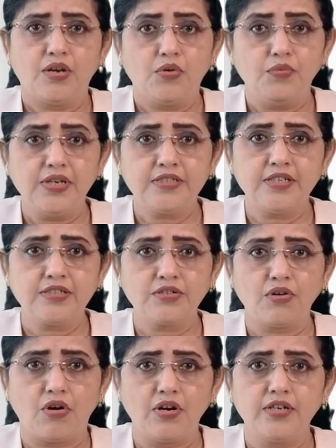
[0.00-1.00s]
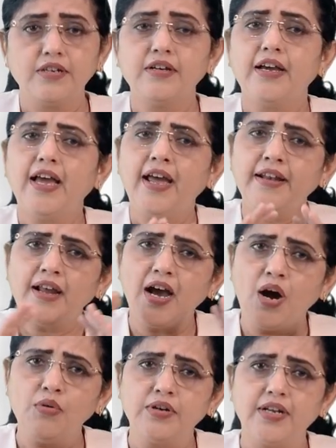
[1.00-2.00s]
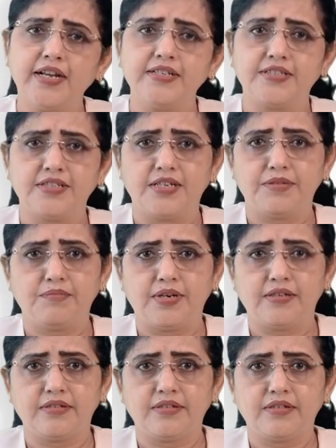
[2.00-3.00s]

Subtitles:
which is called an outline statement.